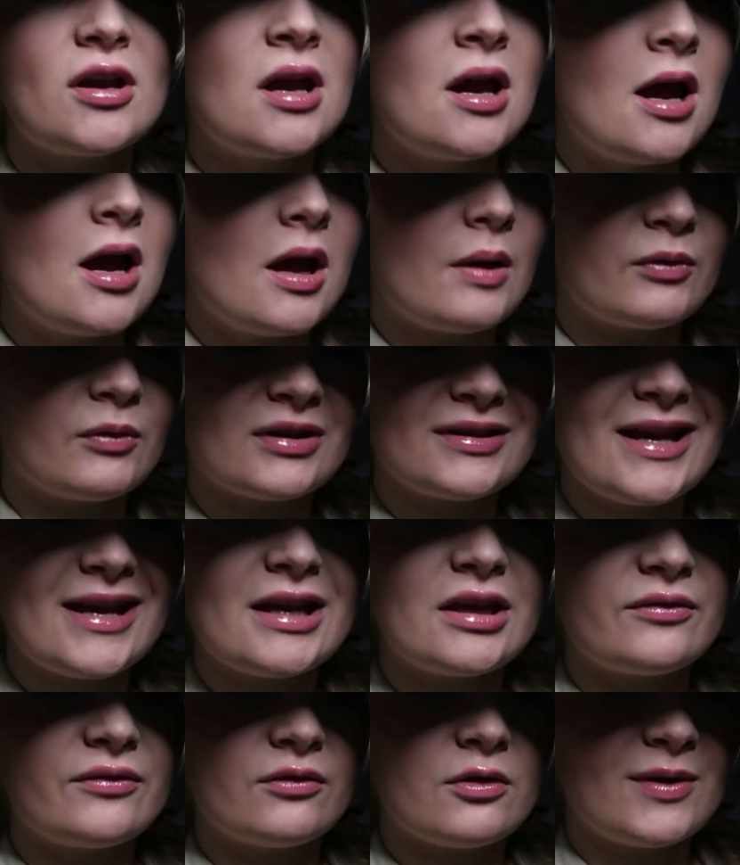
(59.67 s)
I'm going to
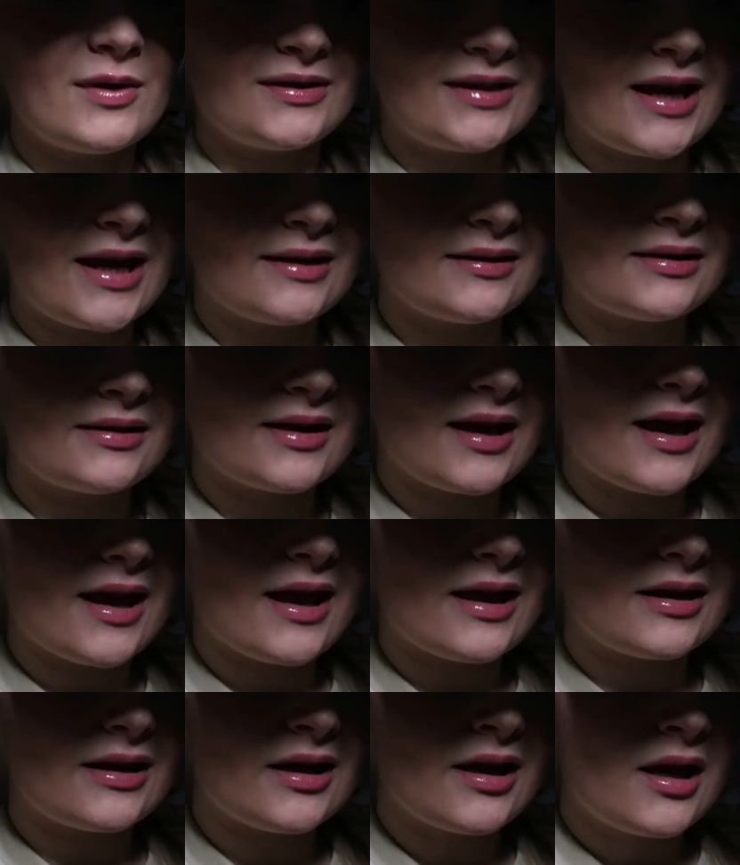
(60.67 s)
take you through my day to
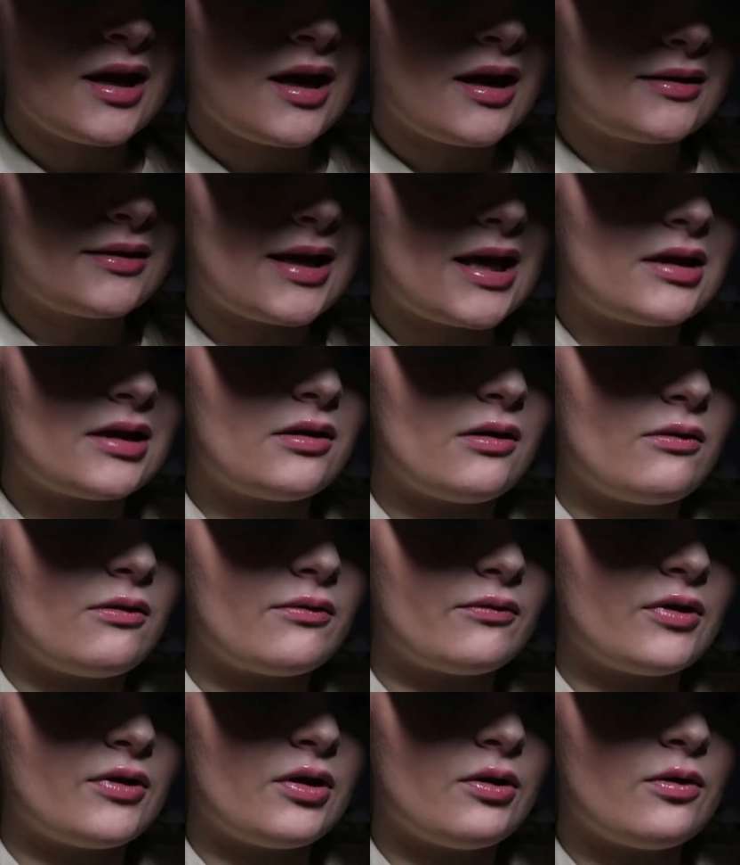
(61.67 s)
day, take you
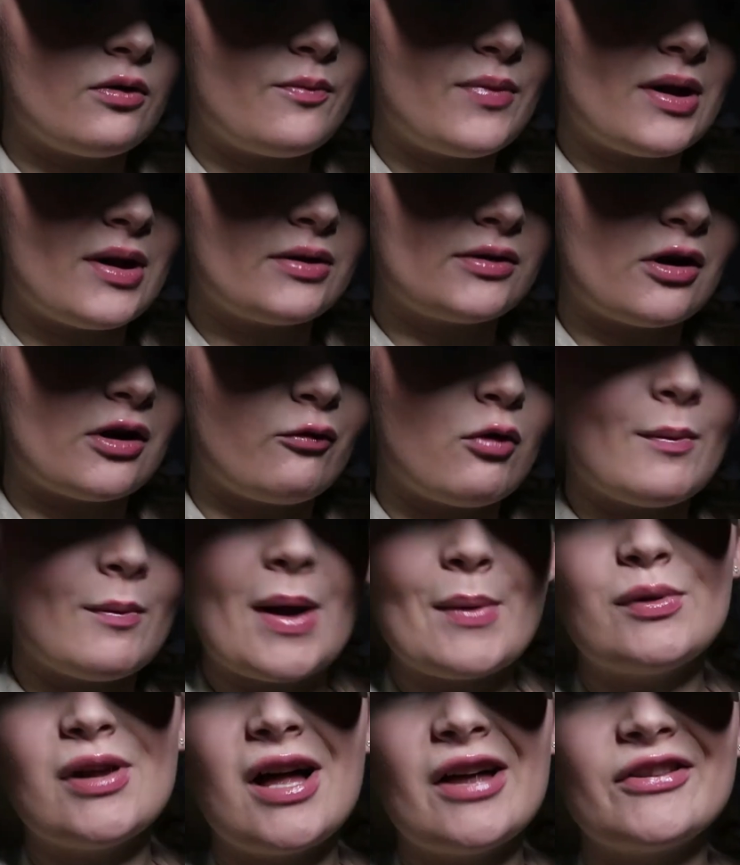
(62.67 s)
through bits of what
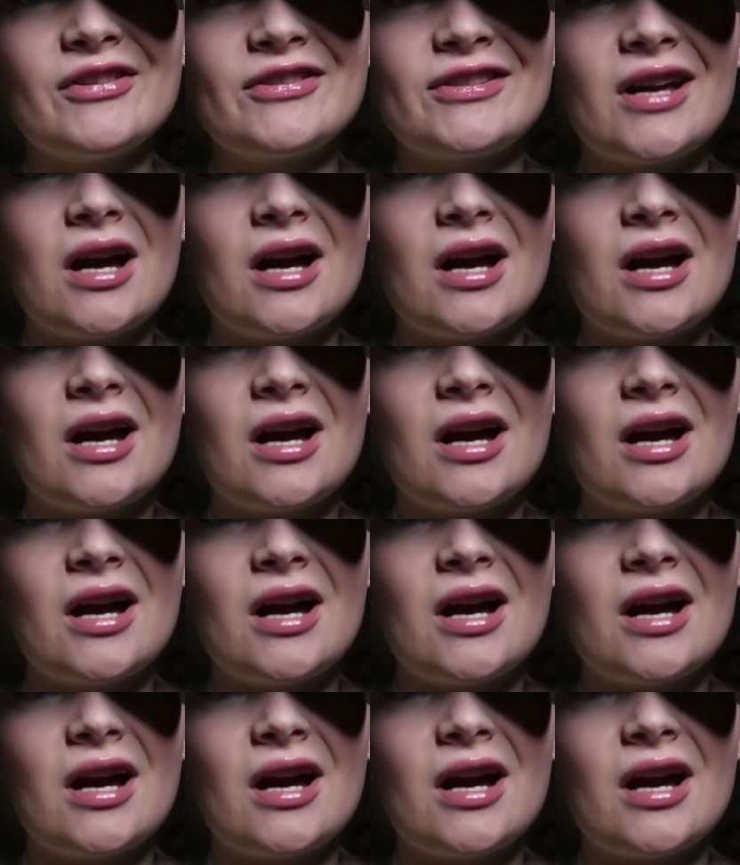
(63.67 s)
my plans